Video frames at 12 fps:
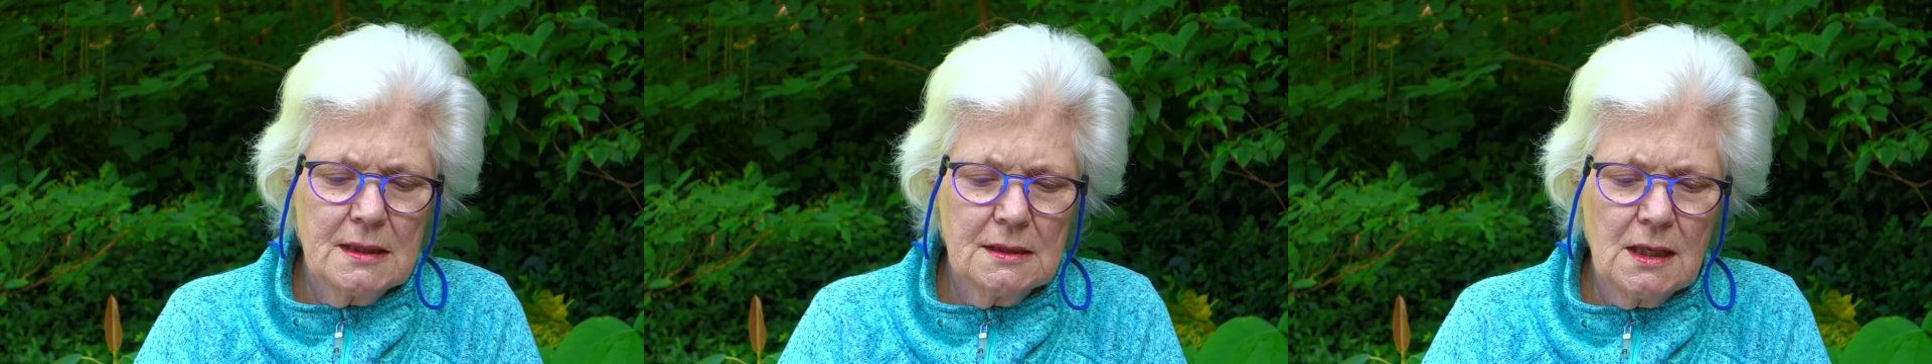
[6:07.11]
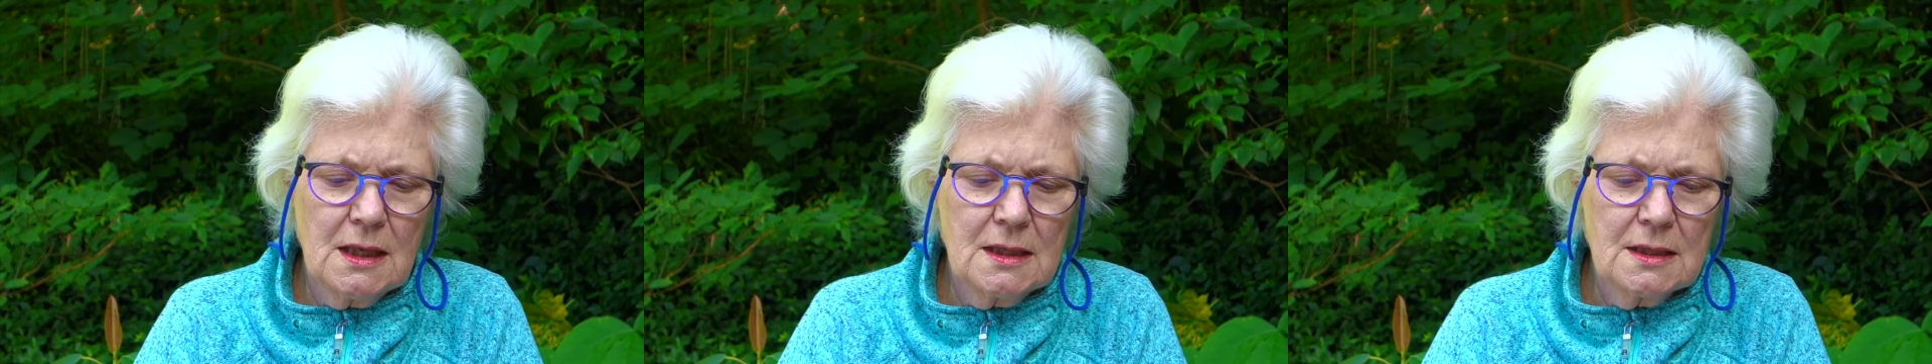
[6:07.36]

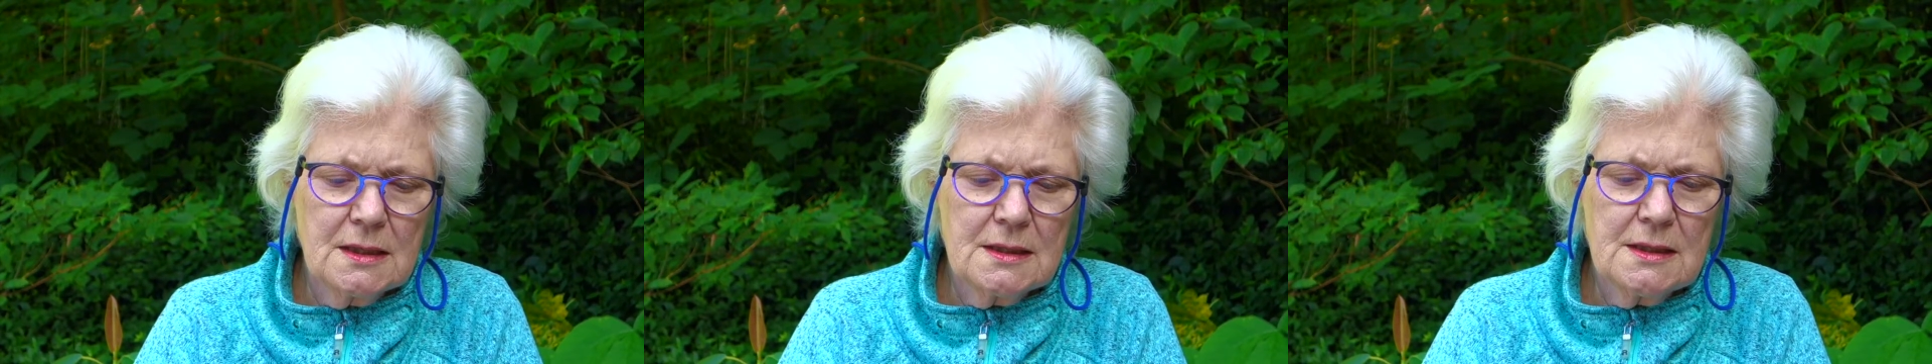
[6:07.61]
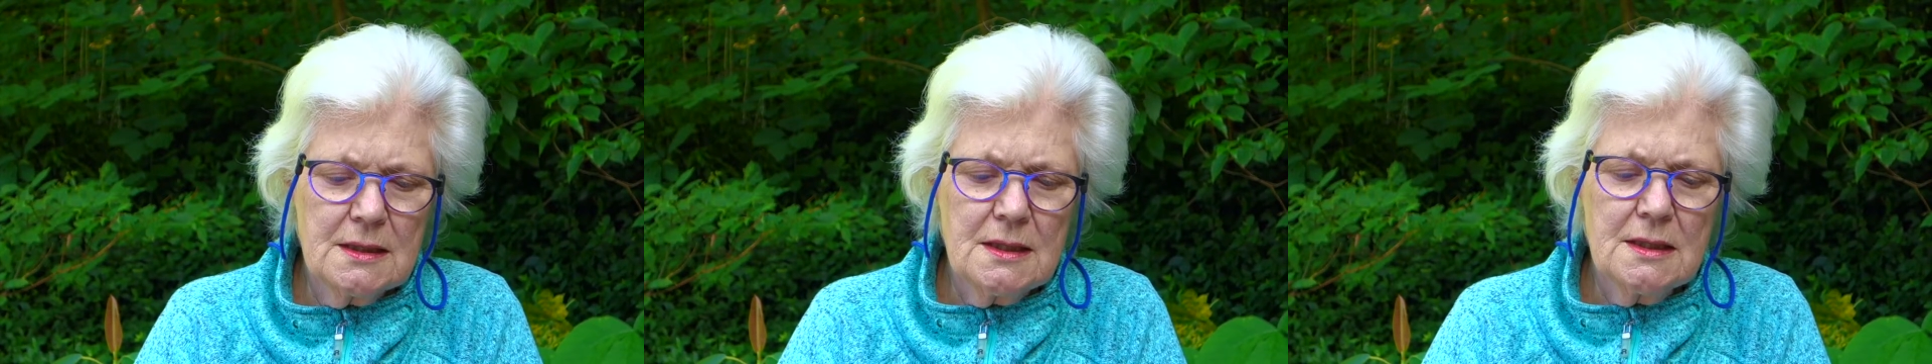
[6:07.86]

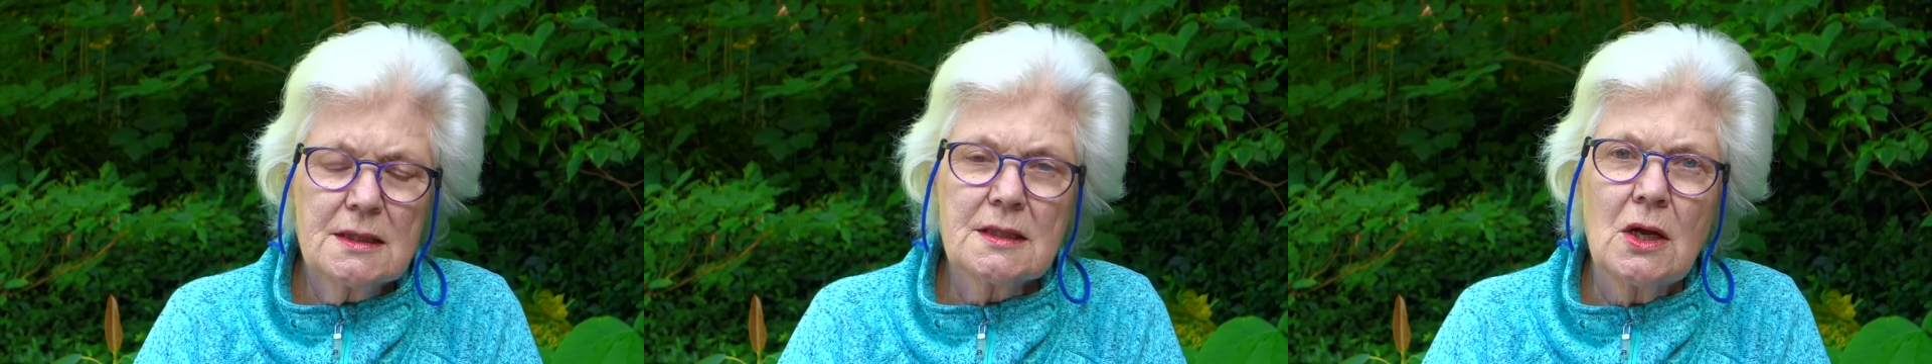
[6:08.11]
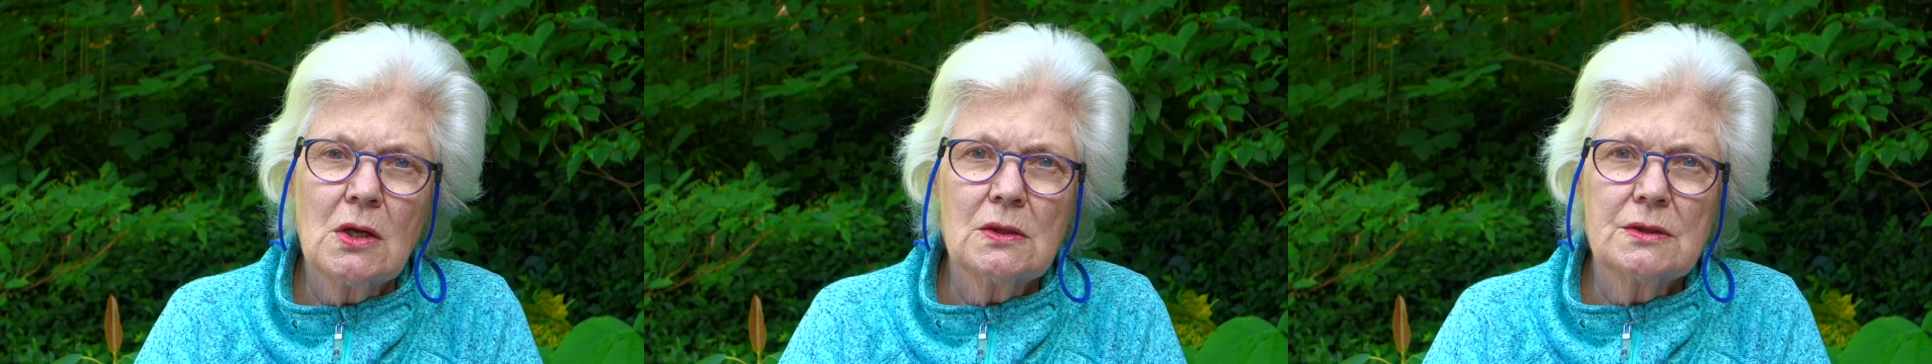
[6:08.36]
lungs,
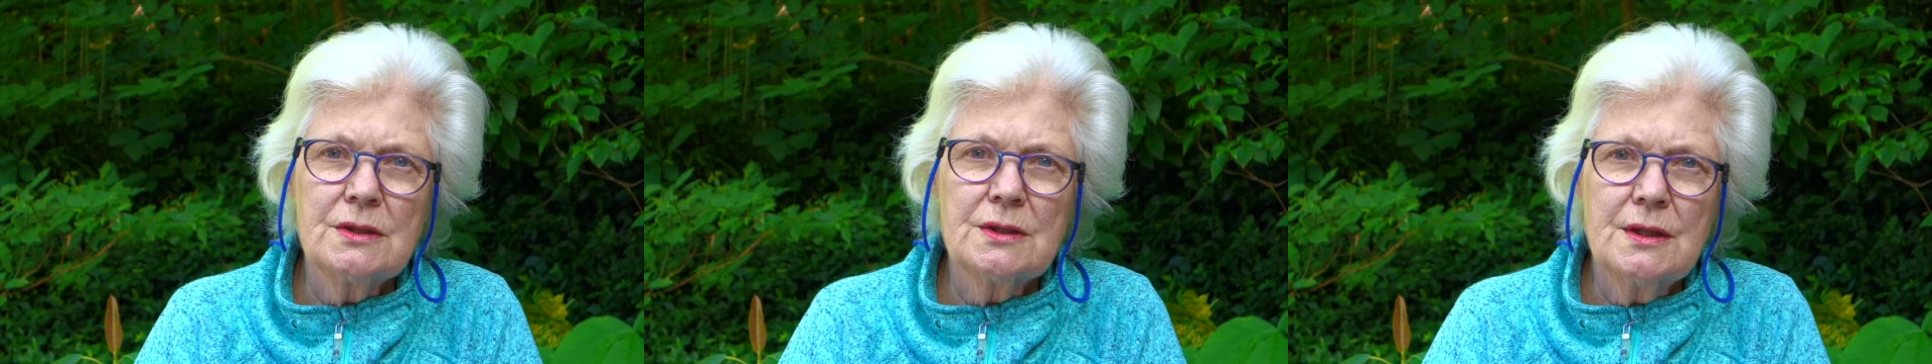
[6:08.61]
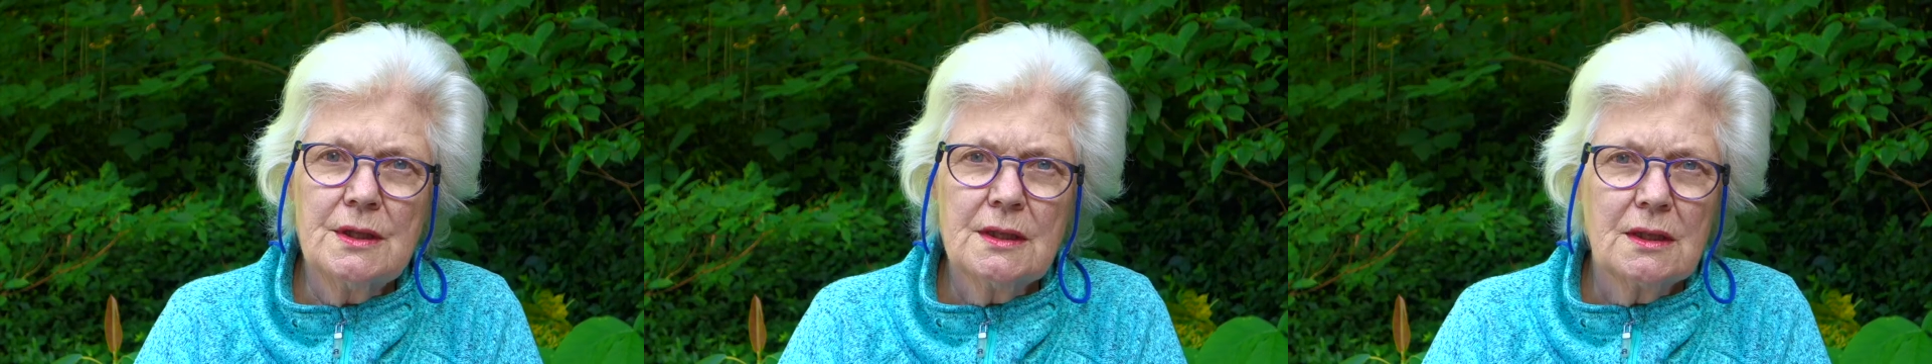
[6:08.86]
salt
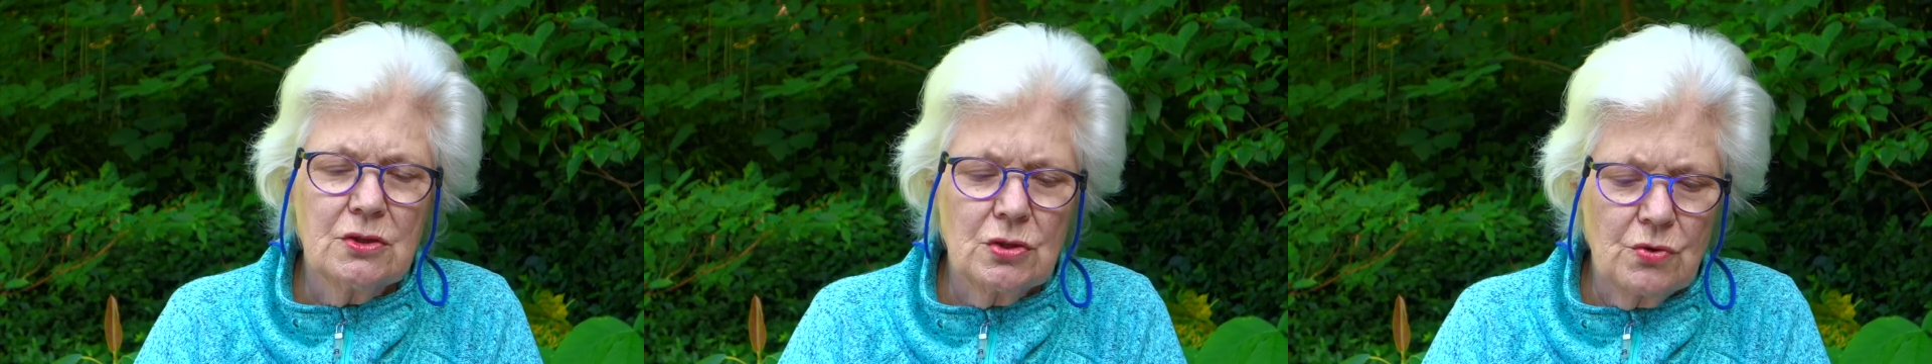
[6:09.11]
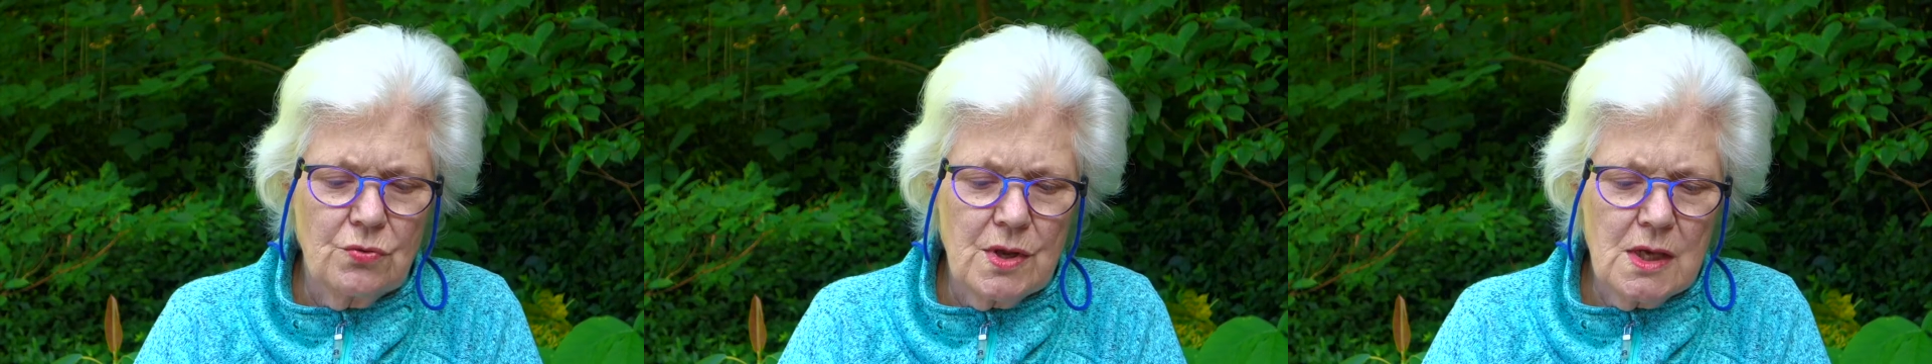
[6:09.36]
into
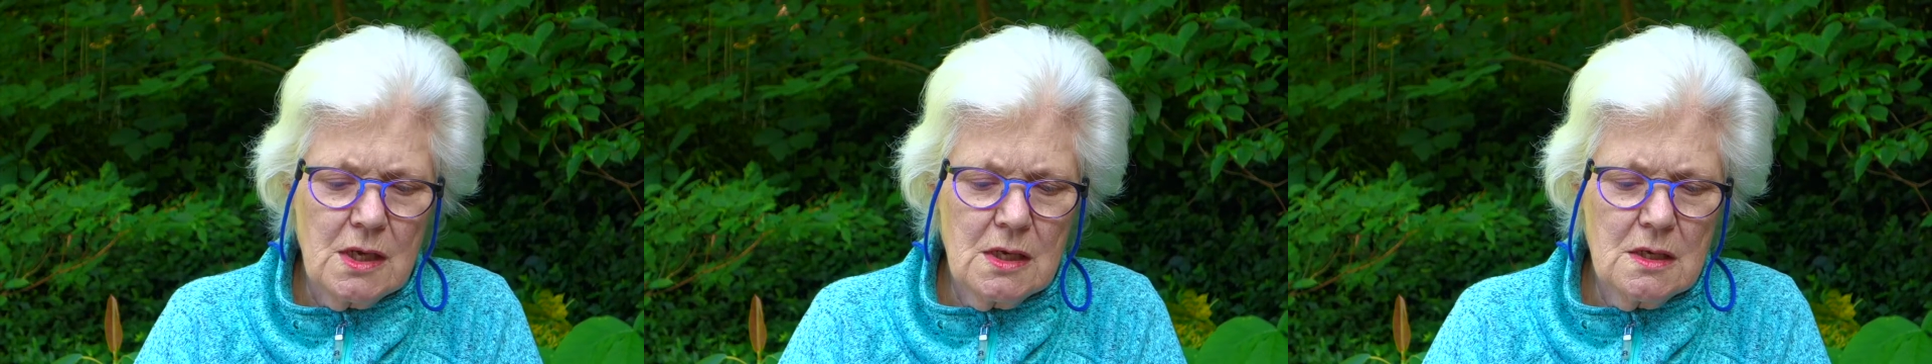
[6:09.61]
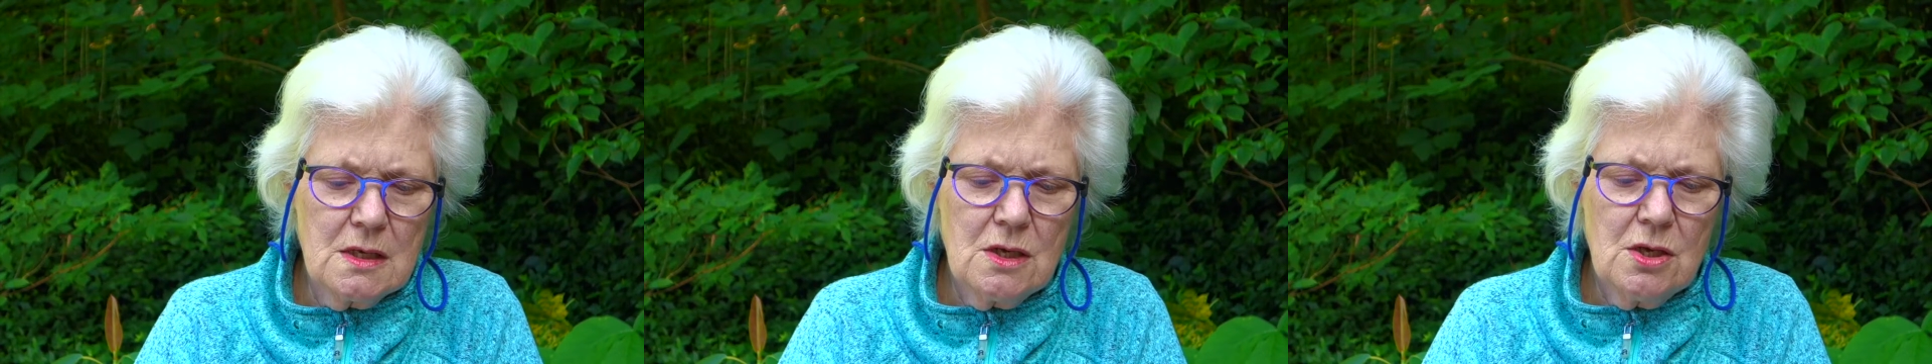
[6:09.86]

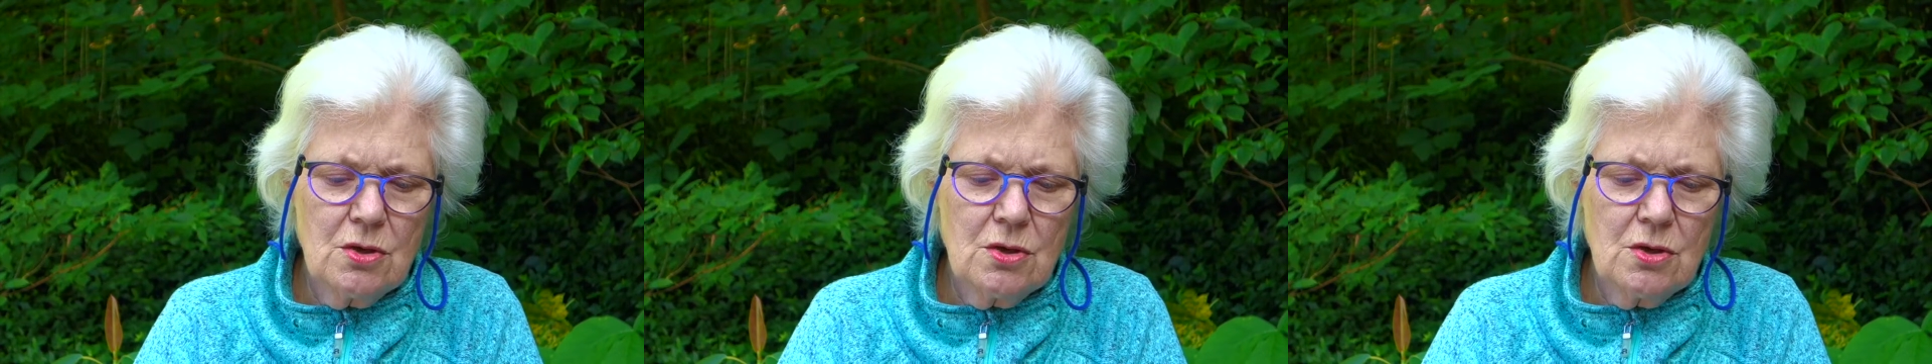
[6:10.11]
green,